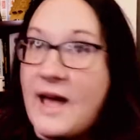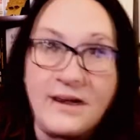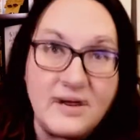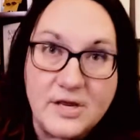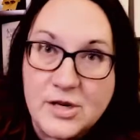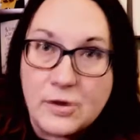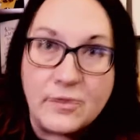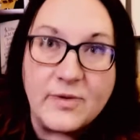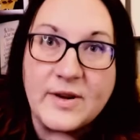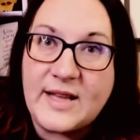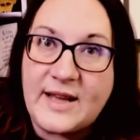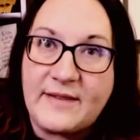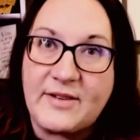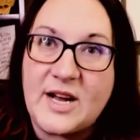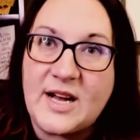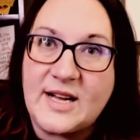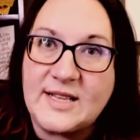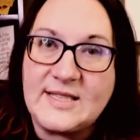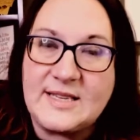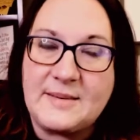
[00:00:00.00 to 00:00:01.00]
don't really have a
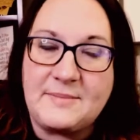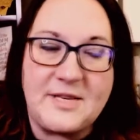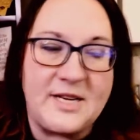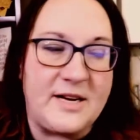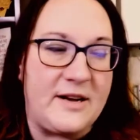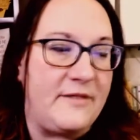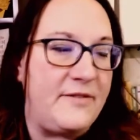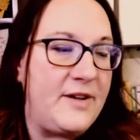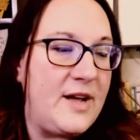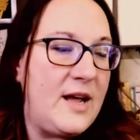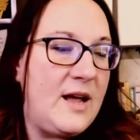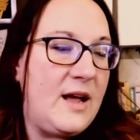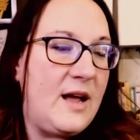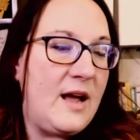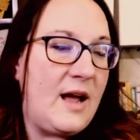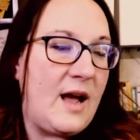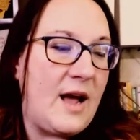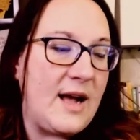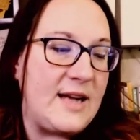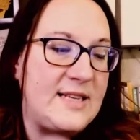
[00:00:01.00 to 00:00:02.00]
concept of,
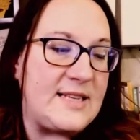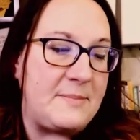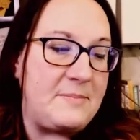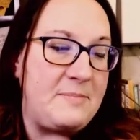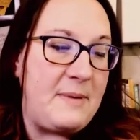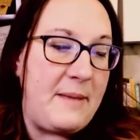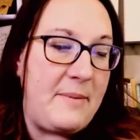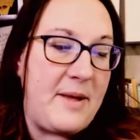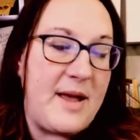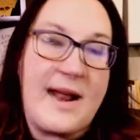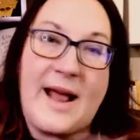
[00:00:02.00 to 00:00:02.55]
except maybe an